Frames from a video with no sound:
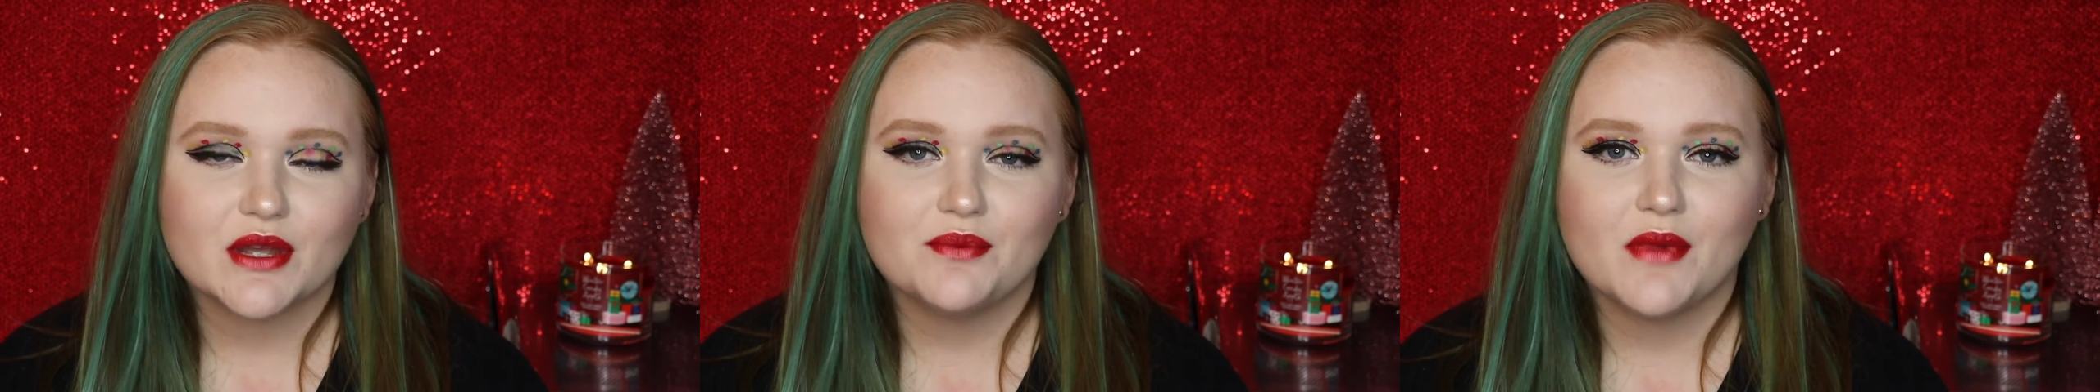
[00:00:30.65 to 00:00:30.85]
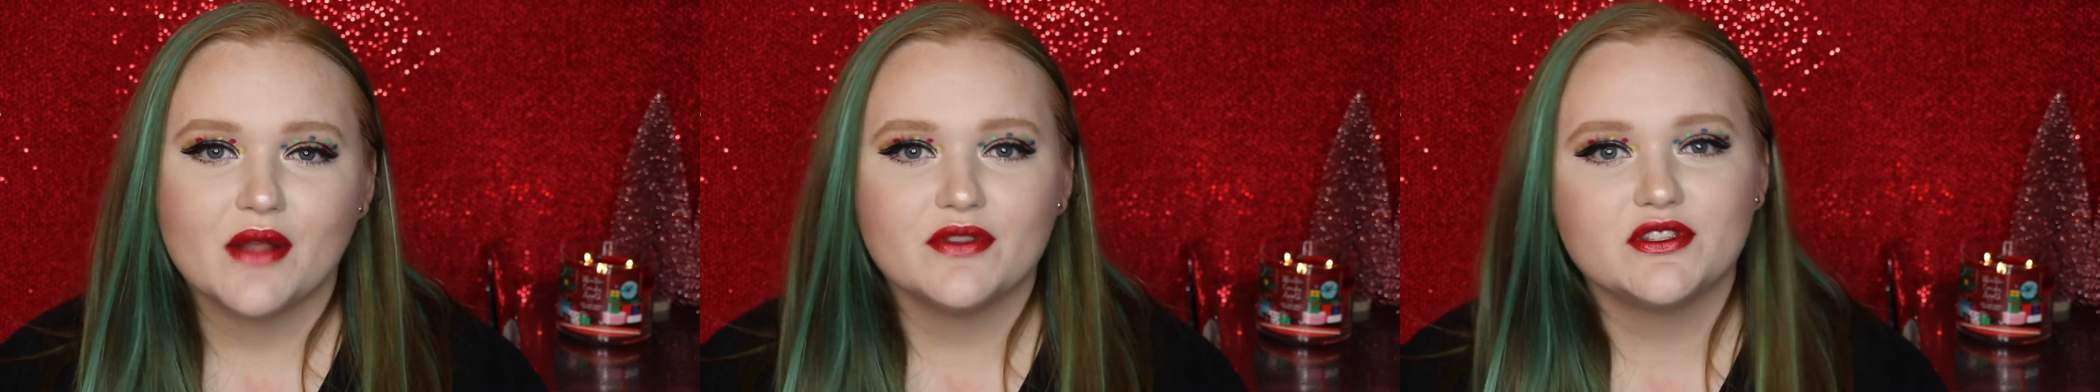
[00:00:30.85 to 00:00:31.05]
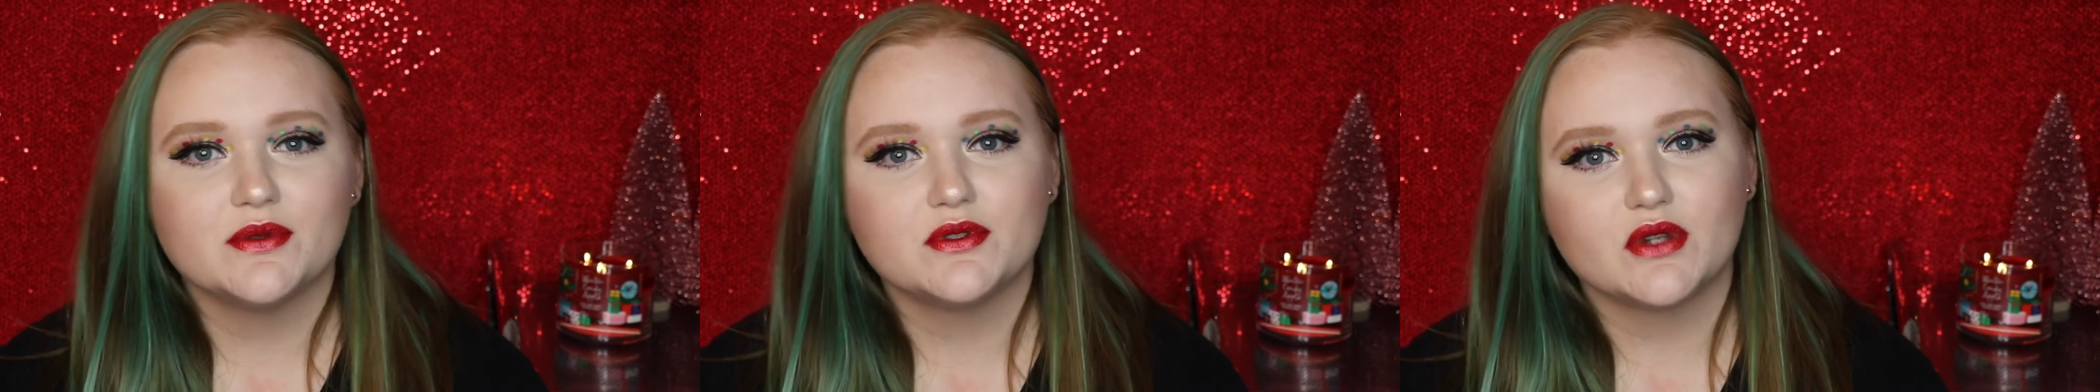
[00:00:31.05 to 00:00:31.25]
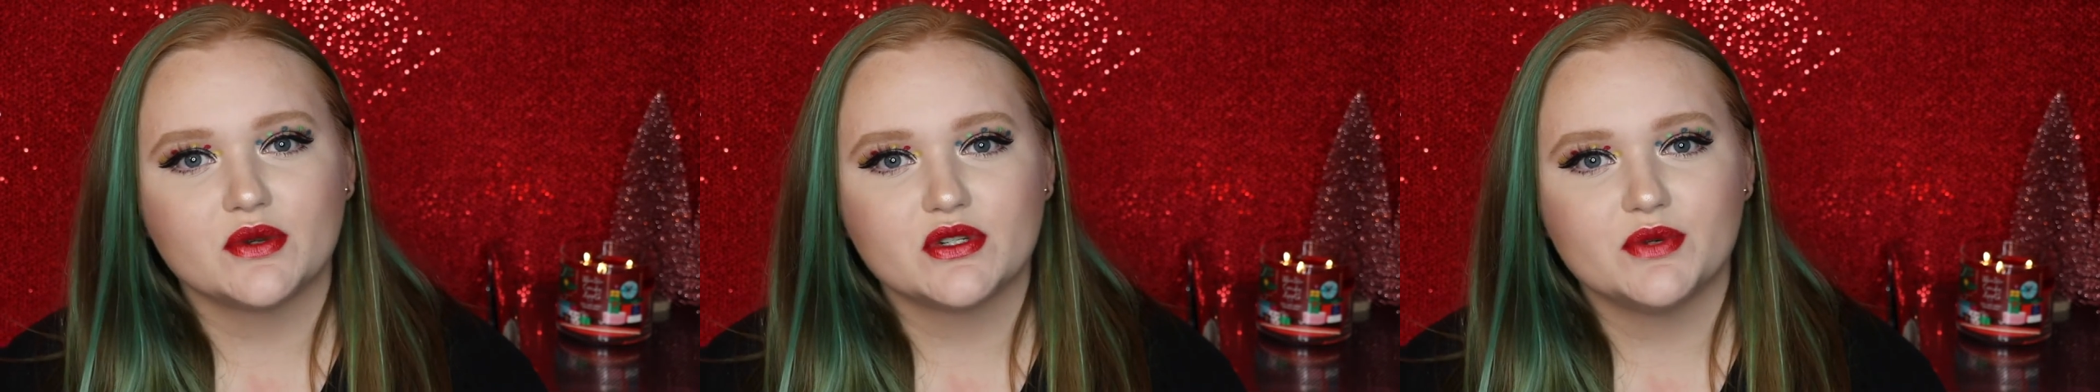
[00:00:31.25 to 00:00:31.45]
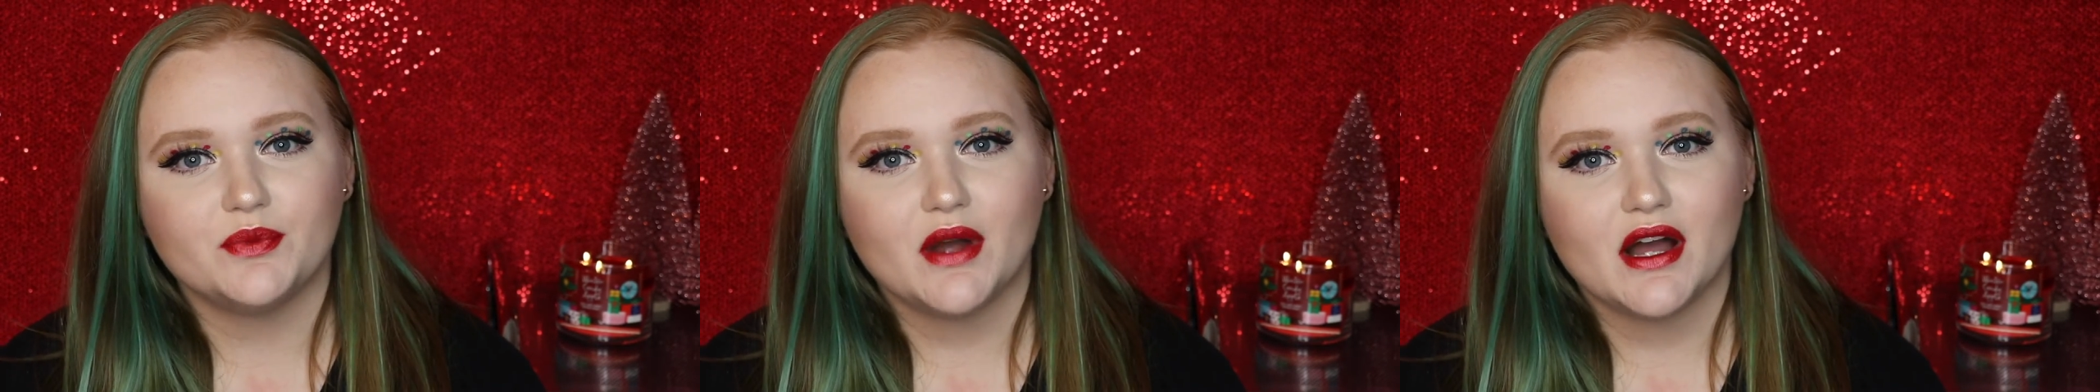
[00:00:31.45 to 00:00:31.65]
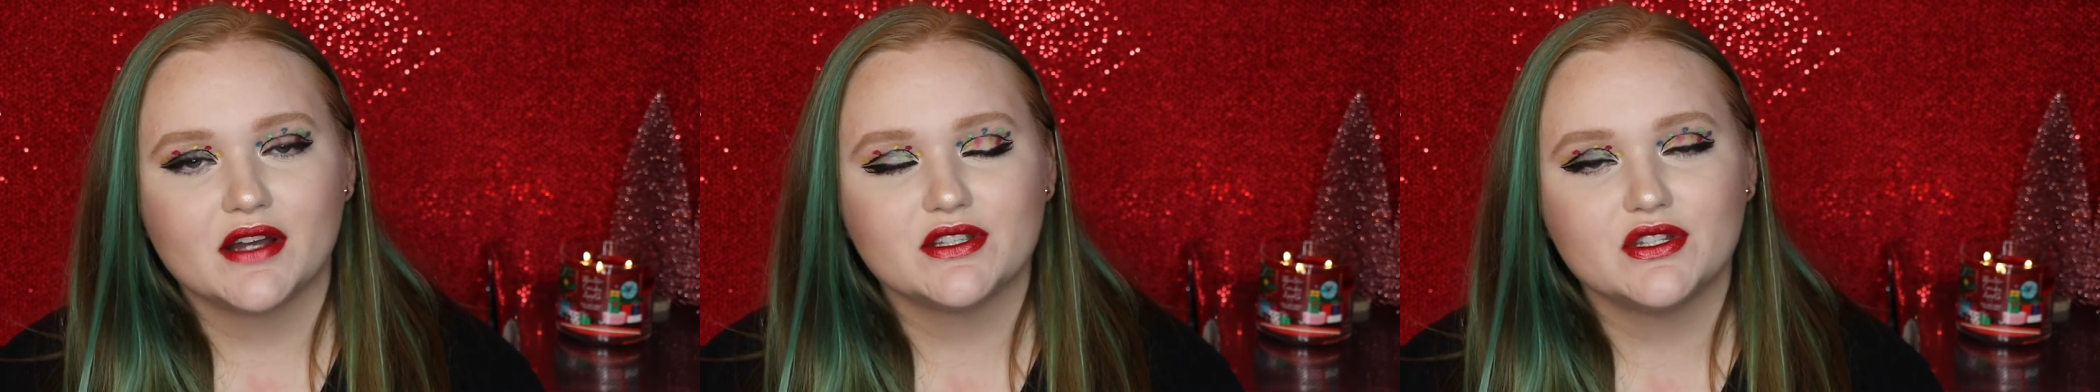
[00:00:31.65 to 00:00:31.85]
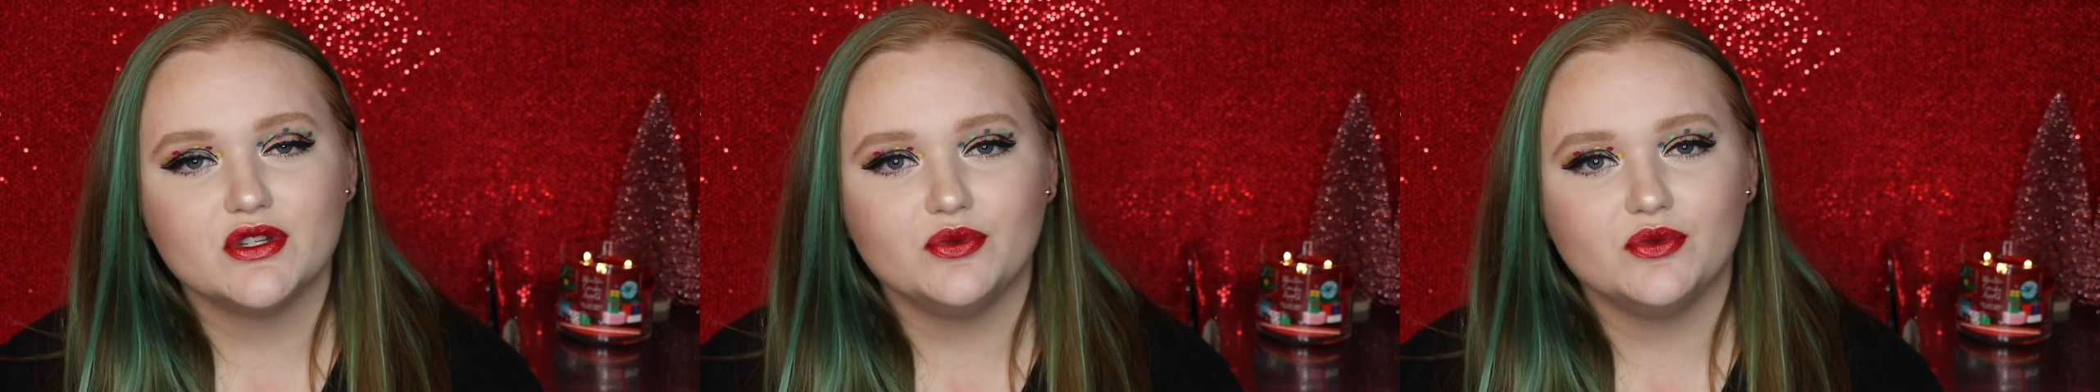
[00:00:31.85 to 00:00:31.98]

a month subscription box.